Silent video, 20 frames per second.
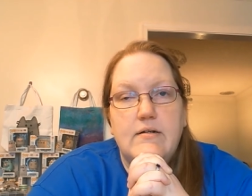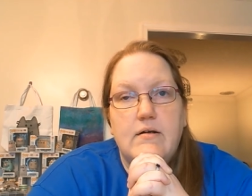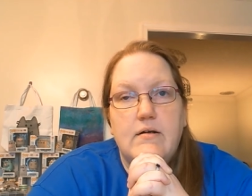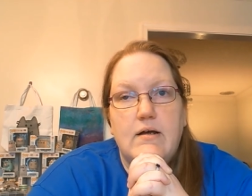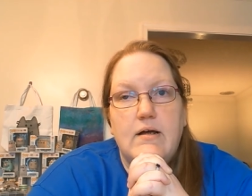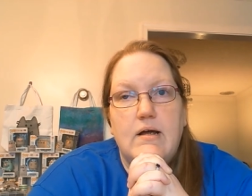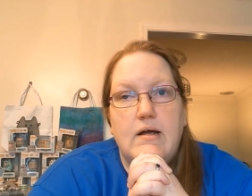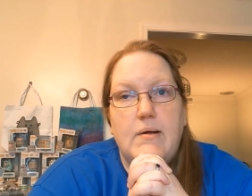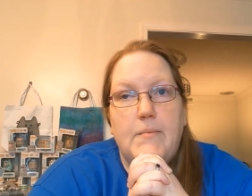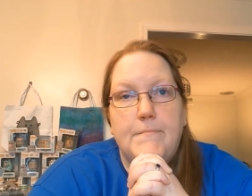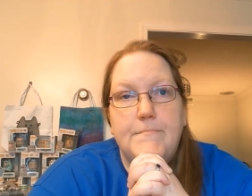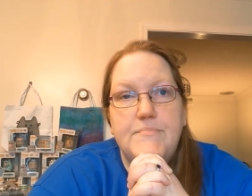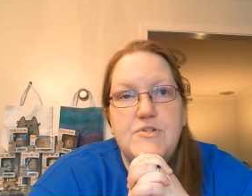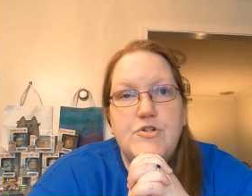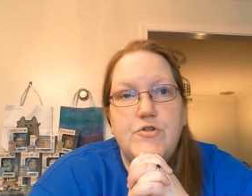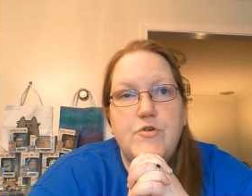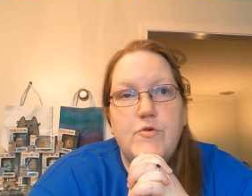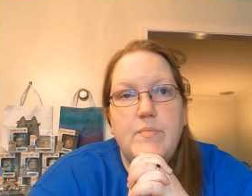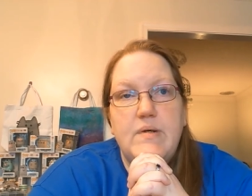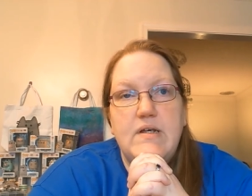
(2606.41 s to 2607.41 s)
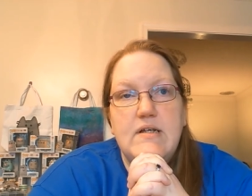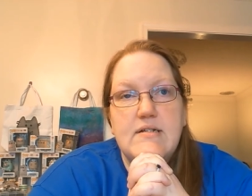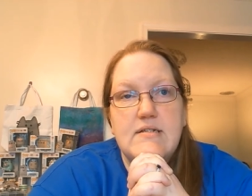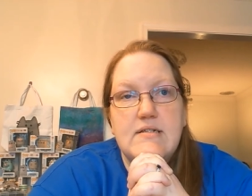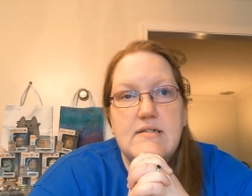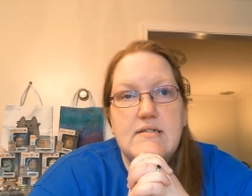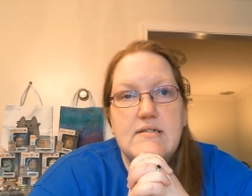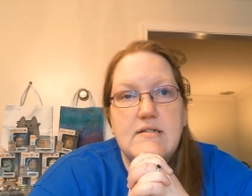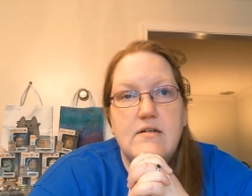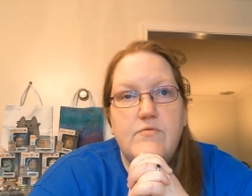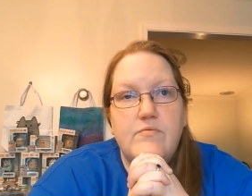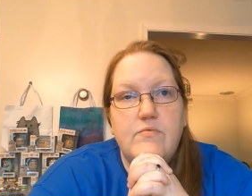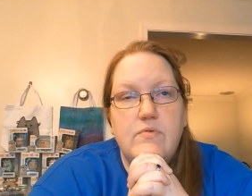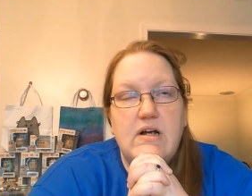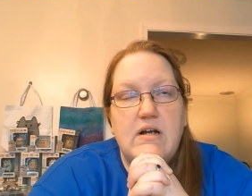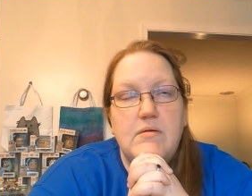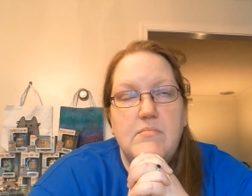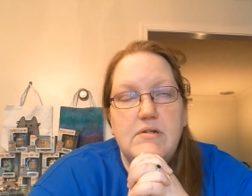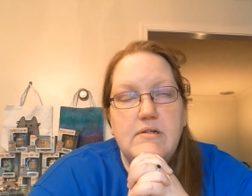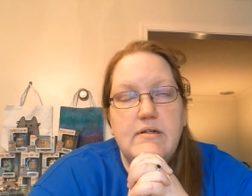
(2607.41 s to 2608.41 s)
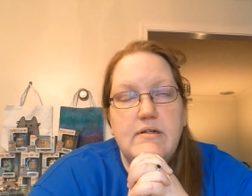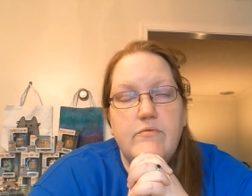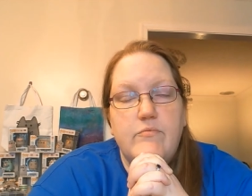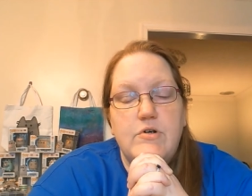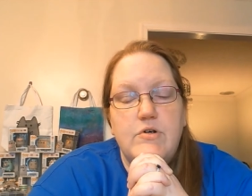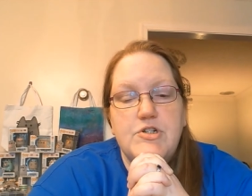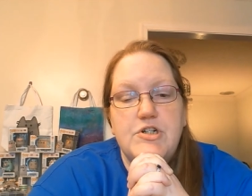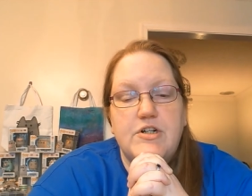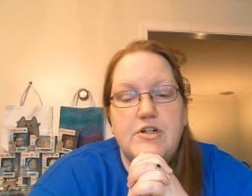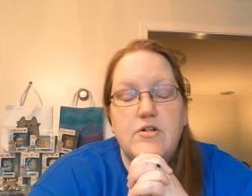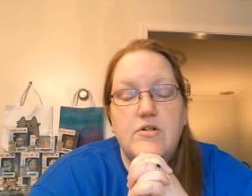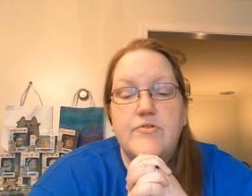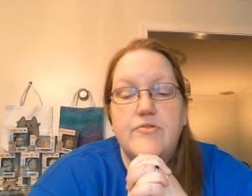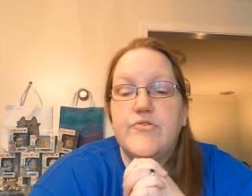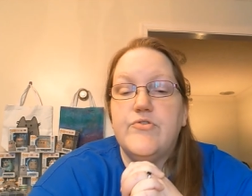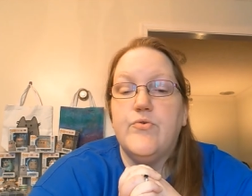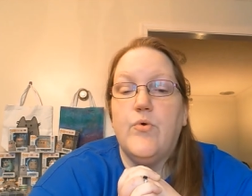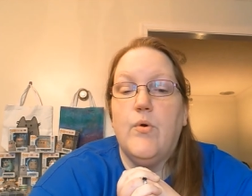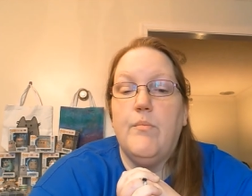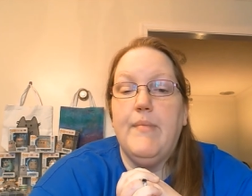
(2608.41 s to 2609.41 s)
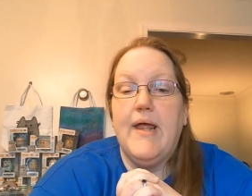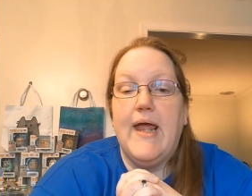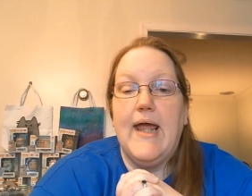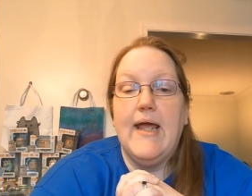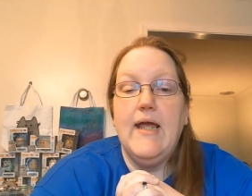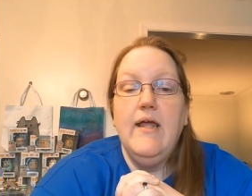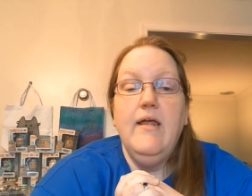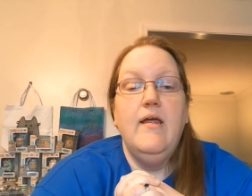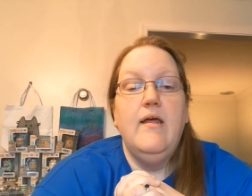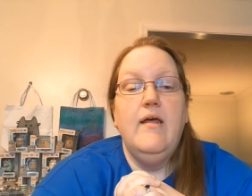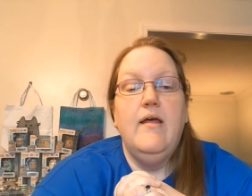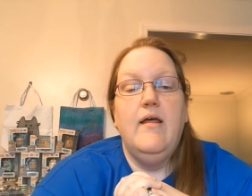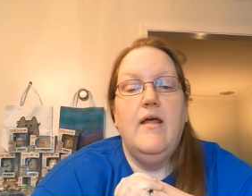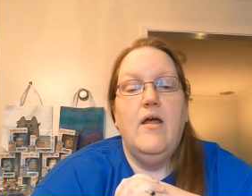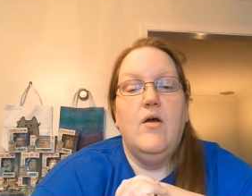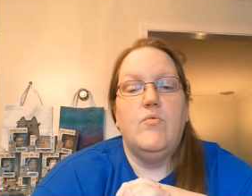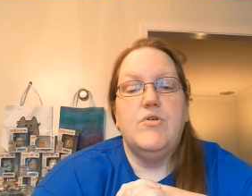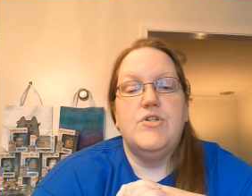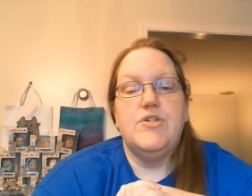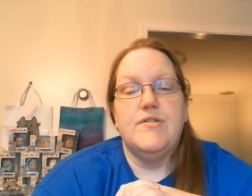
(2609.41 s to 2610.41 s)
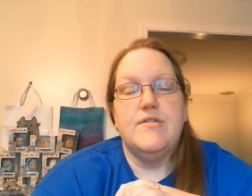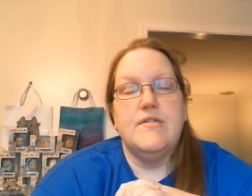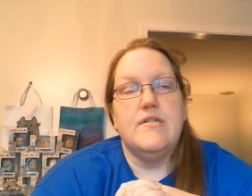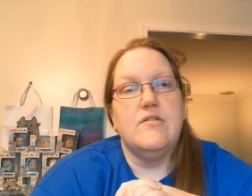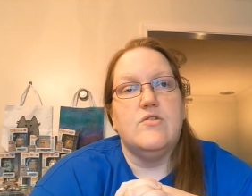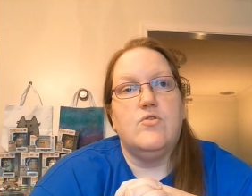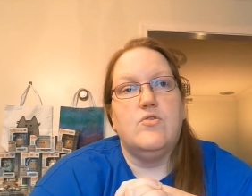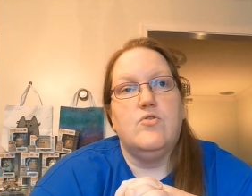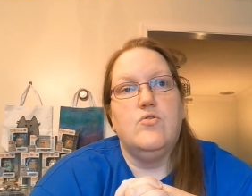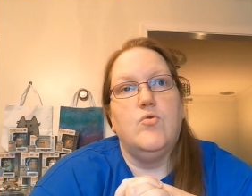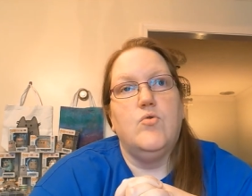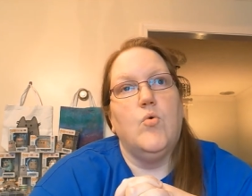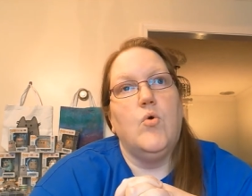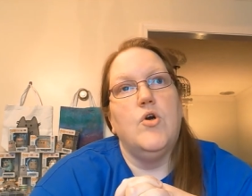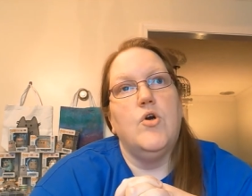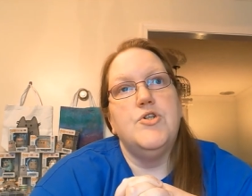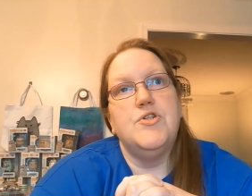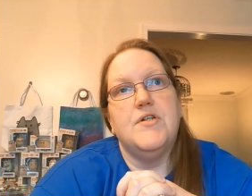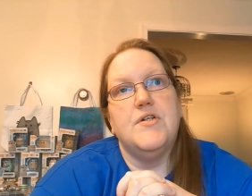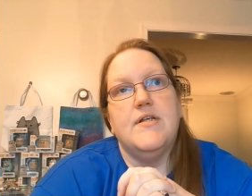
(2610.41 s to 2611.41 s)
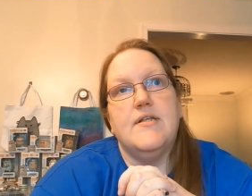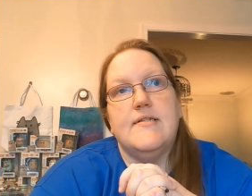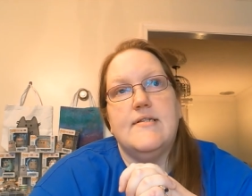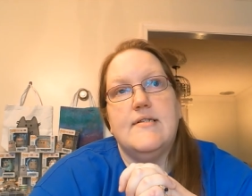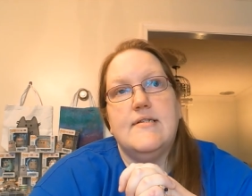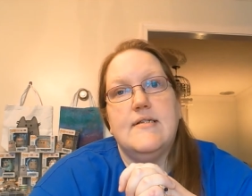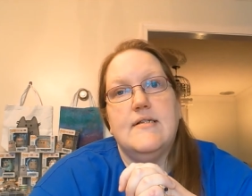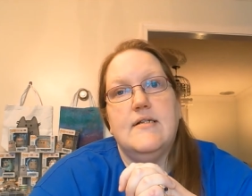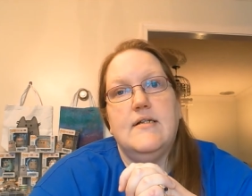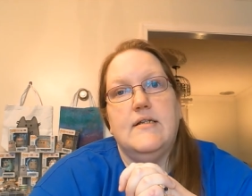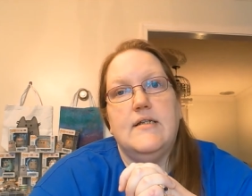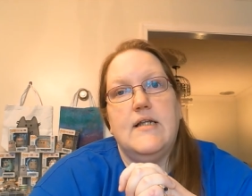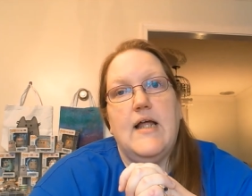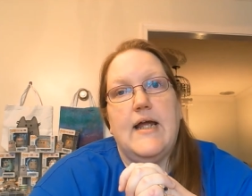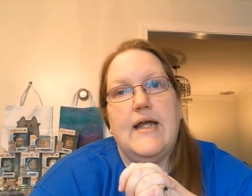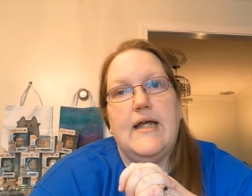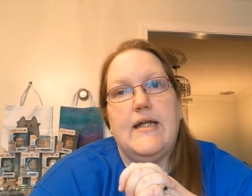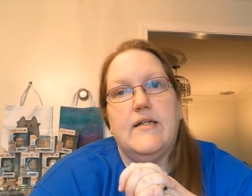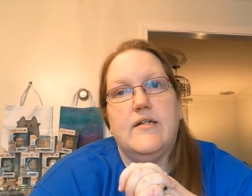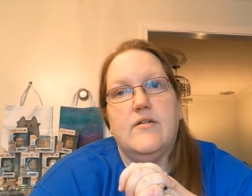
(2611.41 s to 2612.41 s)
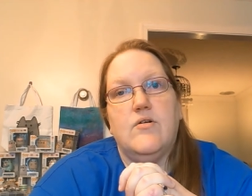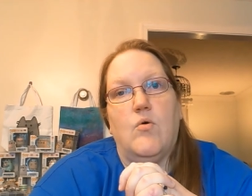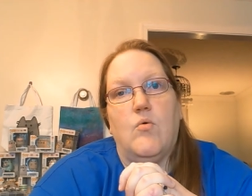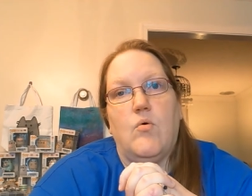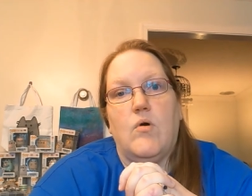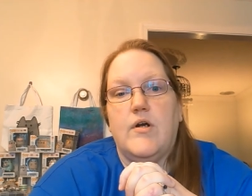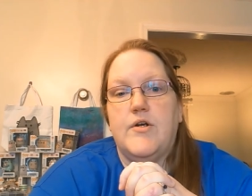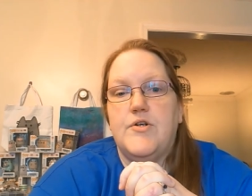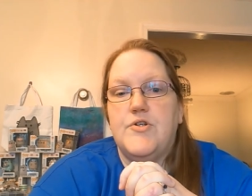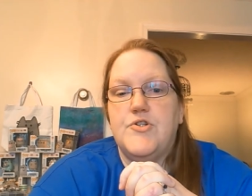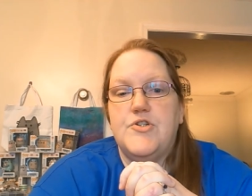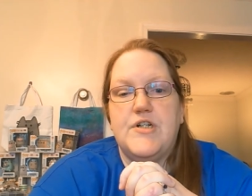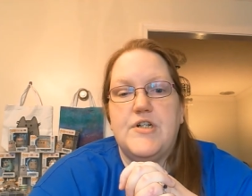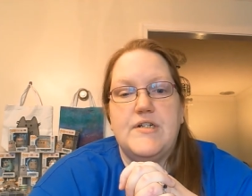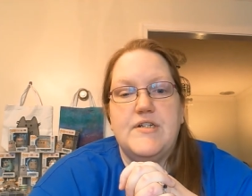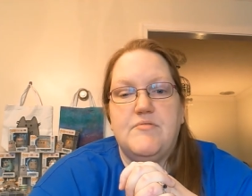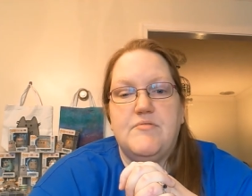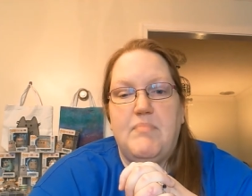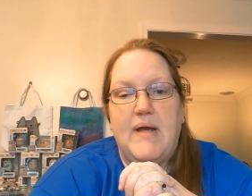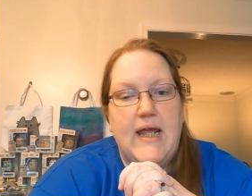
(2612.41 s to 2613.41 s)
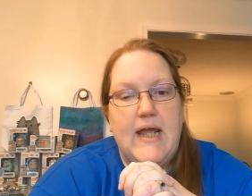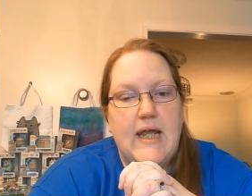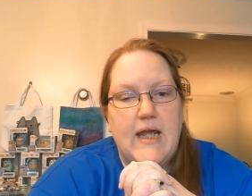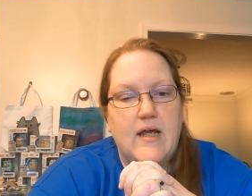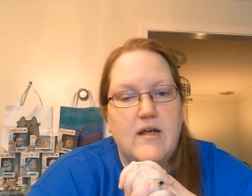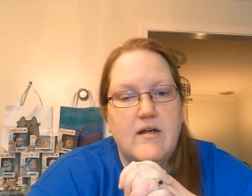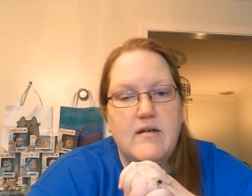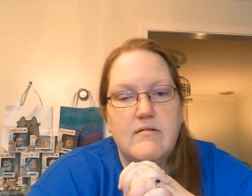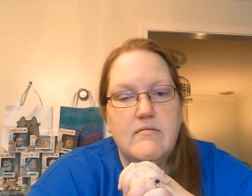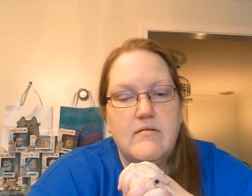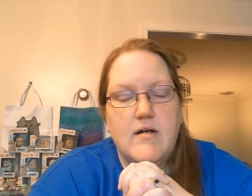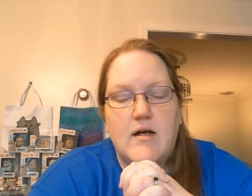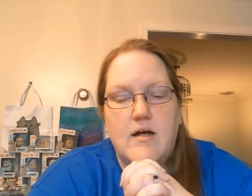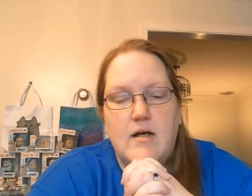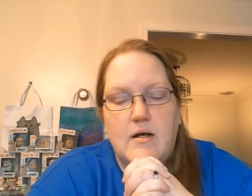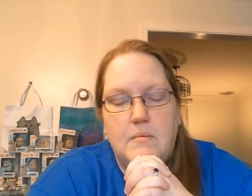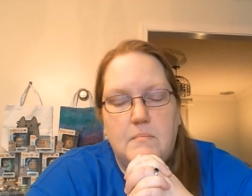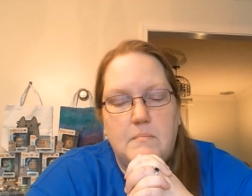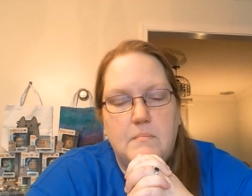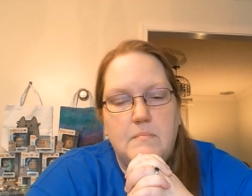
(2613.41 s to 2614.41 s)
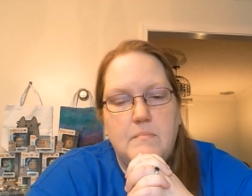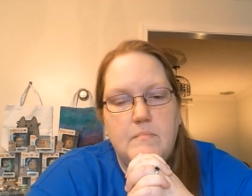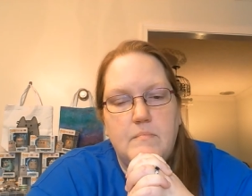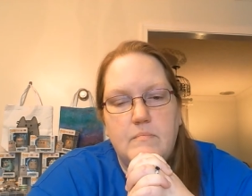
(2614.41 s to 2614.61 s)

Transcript: Um, two pieces of, I believe, what she calls sorbet, which is this gorgeous light orange into pink um,